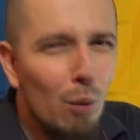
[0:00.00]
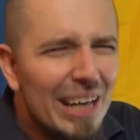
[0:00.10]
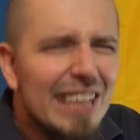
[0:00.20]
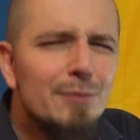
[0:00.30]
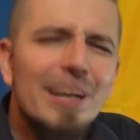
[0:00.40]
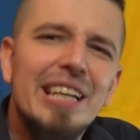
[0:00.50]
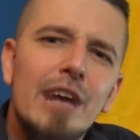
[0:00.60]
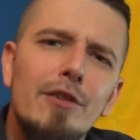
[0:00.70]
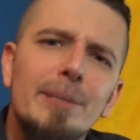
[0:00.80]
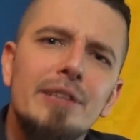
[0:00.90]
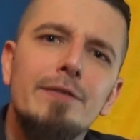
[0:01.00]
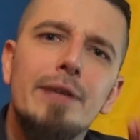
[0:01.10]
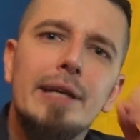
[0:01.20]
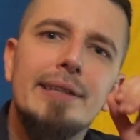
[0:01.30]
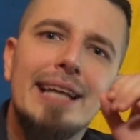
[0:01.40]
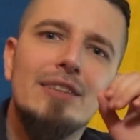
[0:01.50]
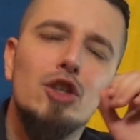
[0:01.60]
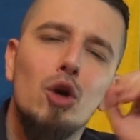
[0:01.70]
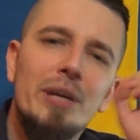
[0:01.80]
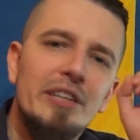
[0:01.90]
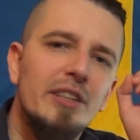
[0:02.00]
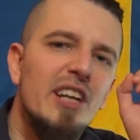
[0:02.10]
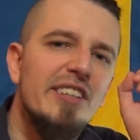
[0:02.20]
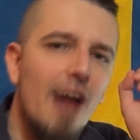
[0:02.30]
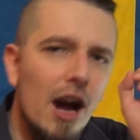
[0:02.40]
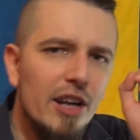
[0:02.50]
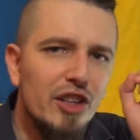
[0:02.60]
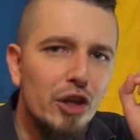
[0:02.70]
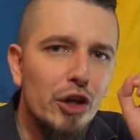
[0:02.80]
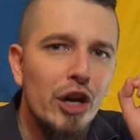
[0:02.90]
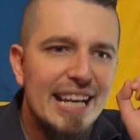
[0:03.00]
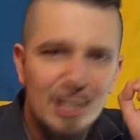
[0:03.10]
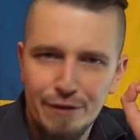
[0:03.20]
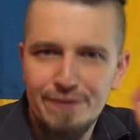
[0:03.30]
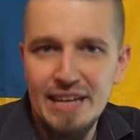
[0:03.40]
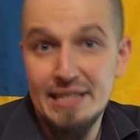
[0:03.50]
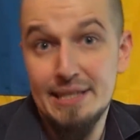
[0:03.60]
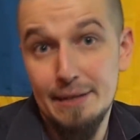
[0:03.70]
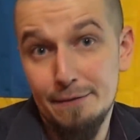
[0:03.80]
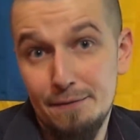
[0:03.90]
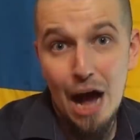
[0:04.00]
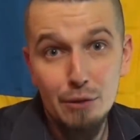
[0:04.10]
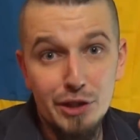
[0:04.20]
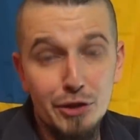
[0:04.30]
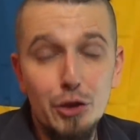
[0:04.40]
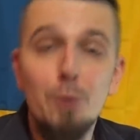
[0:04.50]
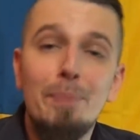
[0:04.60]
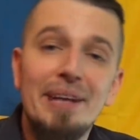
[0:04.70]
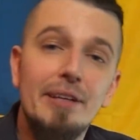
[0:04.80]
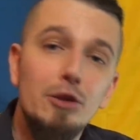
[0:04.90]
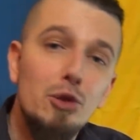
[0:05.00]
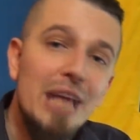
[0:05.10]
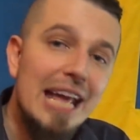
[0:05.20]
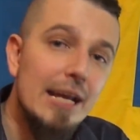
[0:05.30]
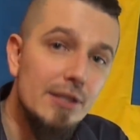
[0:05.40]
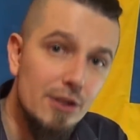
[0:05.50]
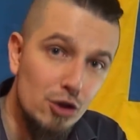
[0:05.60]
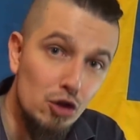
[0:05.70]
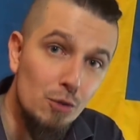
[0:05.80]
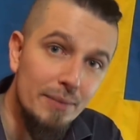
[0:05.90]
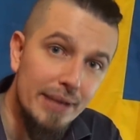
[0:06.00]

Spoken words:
Why does my government think that going to the doctor is offensive? How stupid do they assume